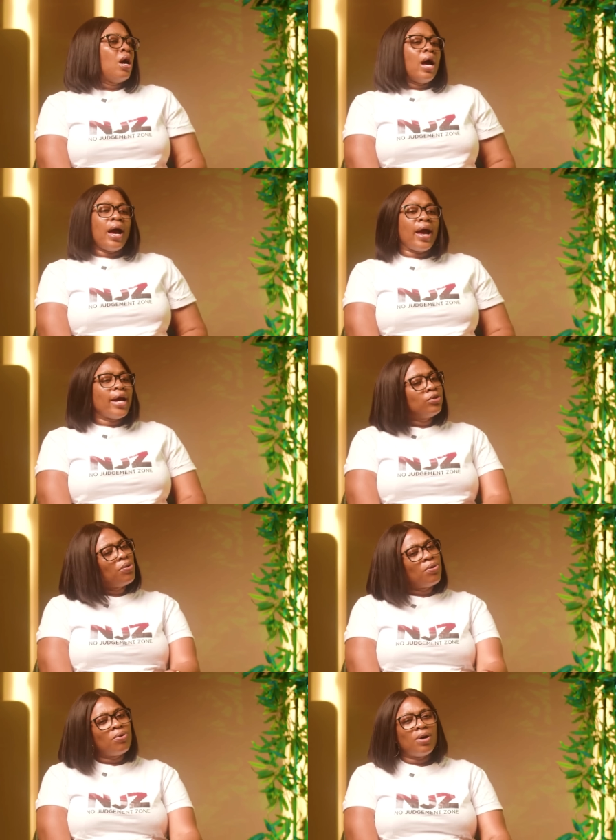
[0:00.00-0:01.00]
I heard
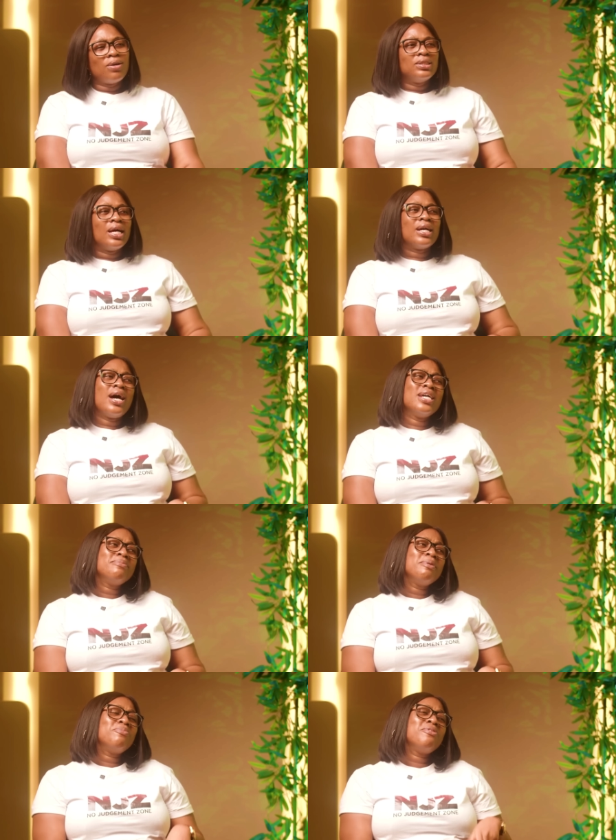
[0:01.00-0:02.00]
don't go. I was like, it's
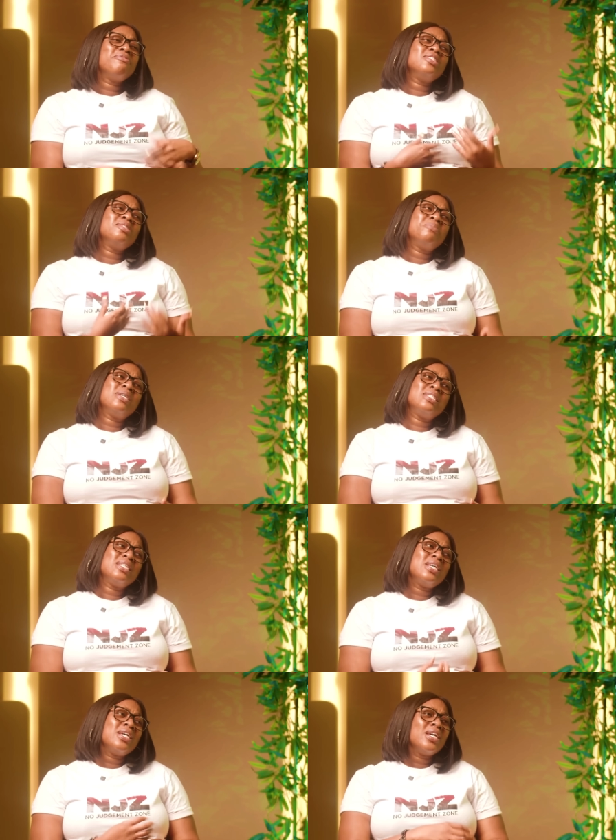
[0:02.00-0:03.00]
my boyfriend's
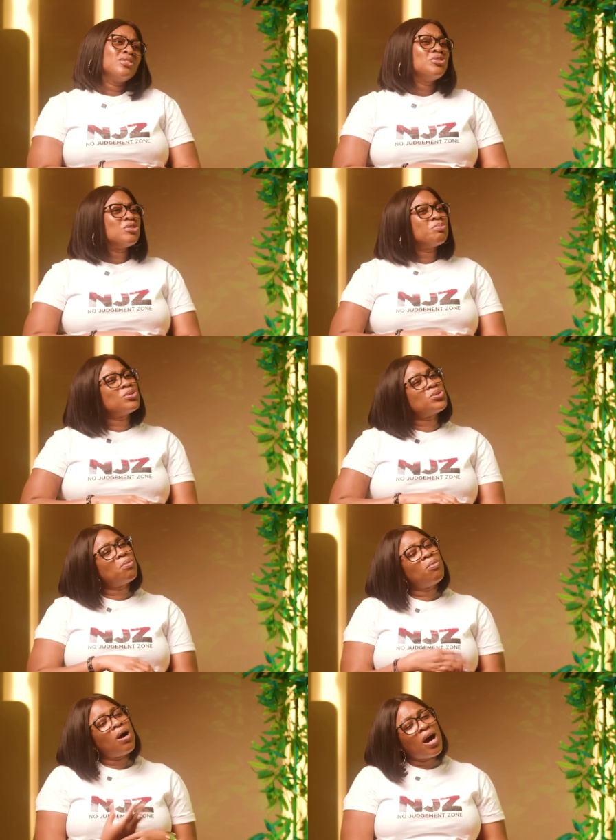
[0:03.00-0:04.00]
birthday. To just be
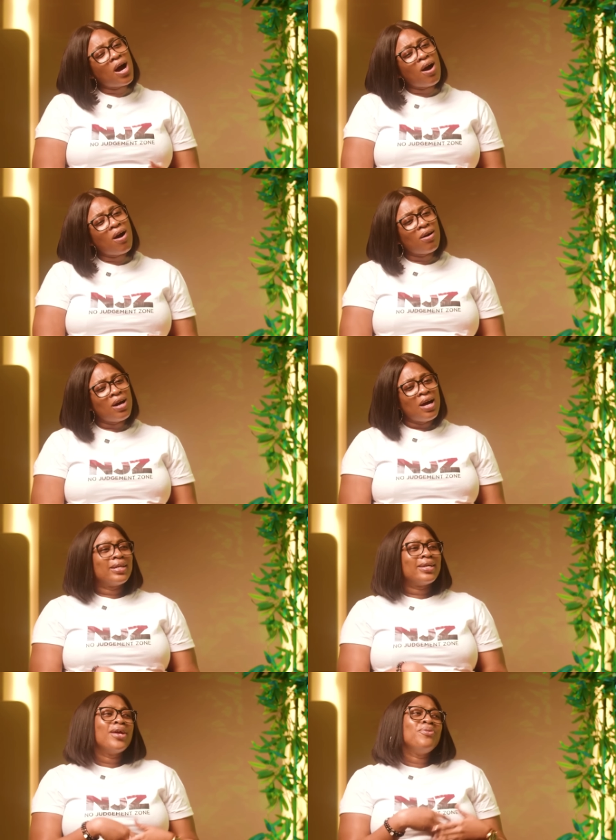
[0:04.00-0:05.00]
somehow
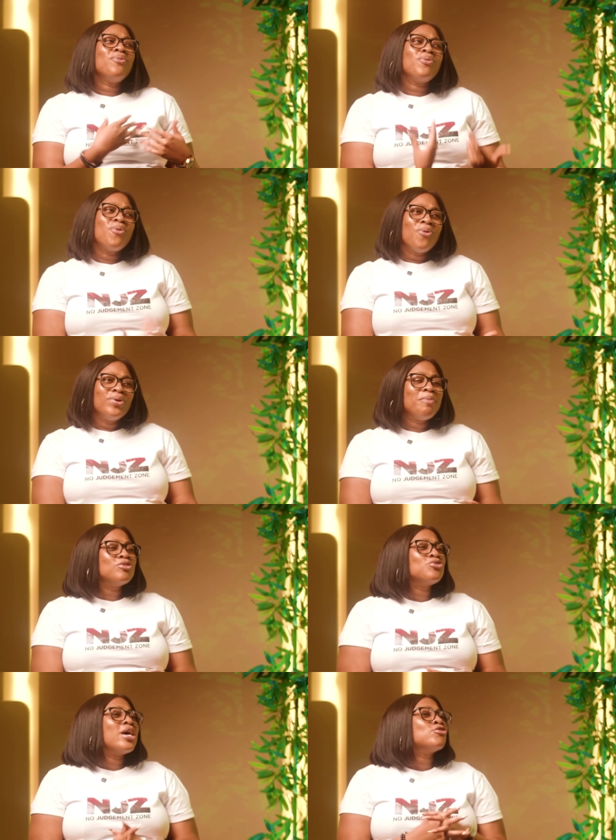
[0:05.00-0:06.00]
that I don't go. Let me
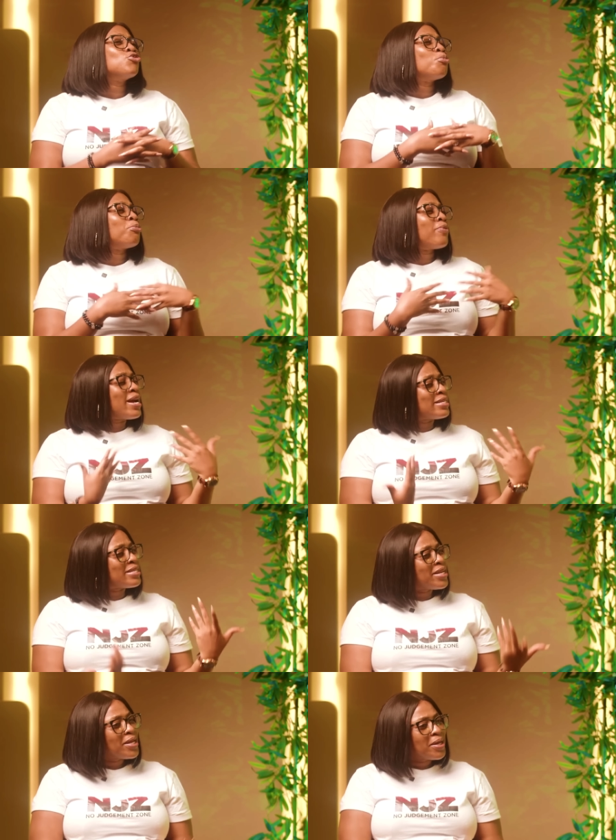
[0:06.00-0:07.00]
just go and surprise him.